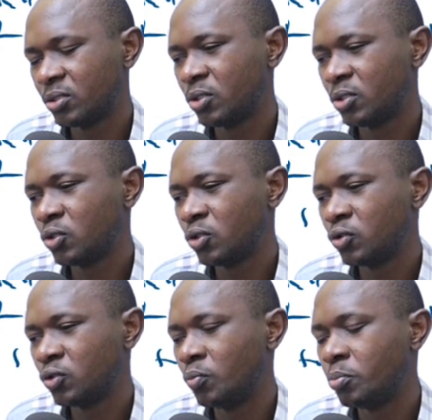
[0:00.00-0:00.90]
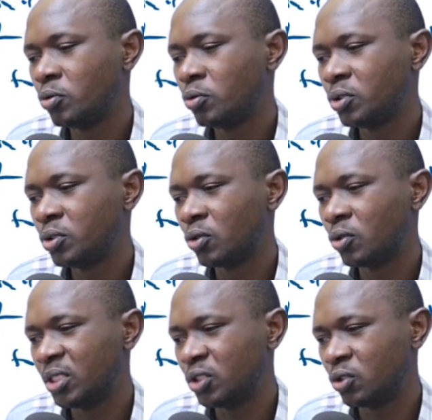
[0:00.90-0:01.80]
of his choice.
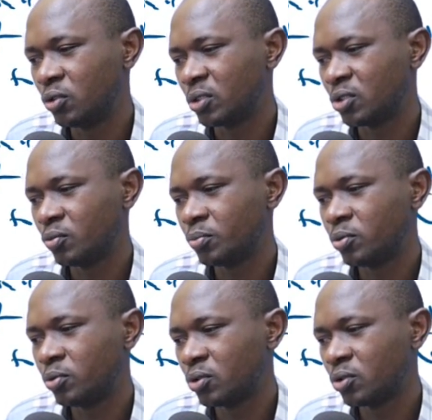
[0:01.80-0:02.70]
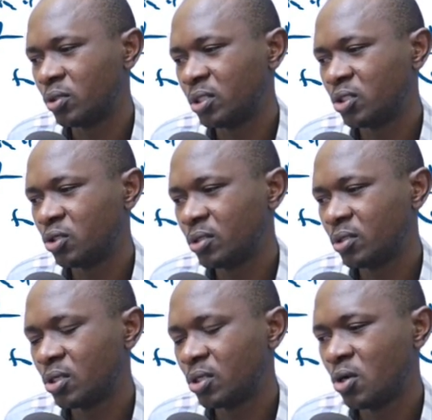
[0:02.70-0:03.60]
So yes, he can come up with
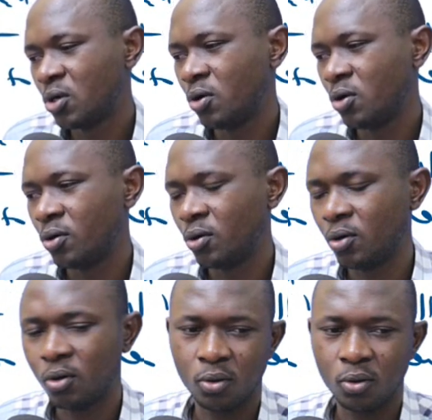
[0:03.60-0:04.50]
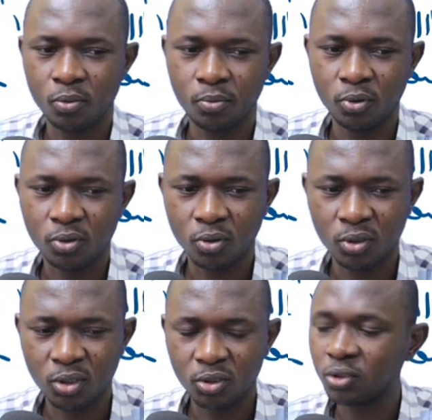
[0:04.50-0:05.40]
conditions. He has a right
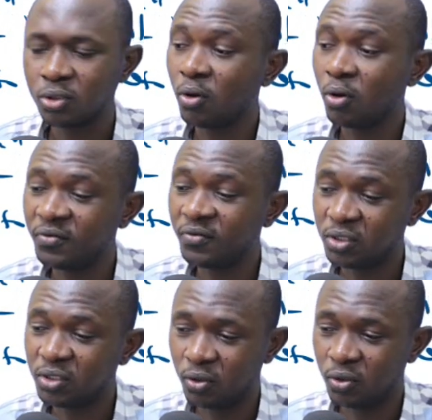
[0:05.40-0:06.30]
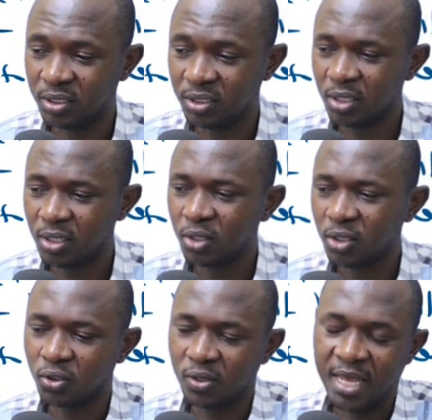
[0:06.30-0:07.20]
reserved to him.
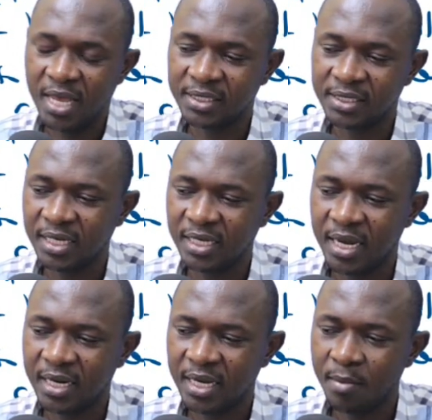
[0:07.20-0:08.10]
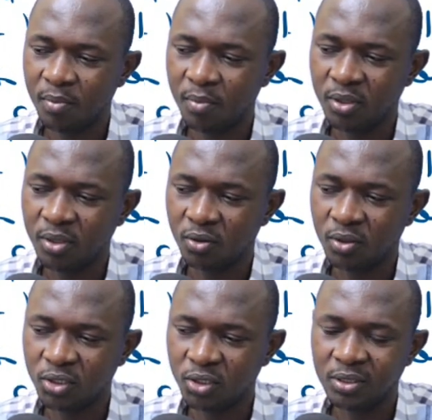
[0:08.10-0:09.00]
The other thing is that the
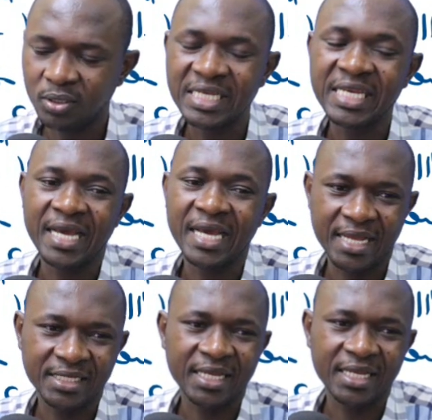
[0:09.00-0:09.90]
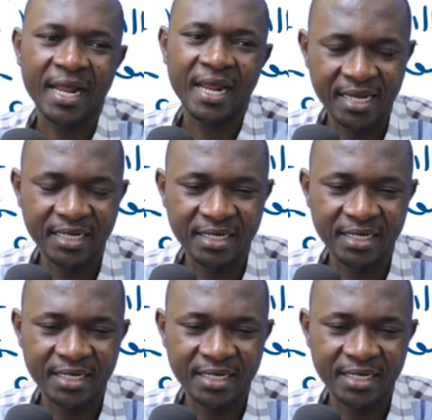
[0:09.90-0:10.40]
seller can reserve the right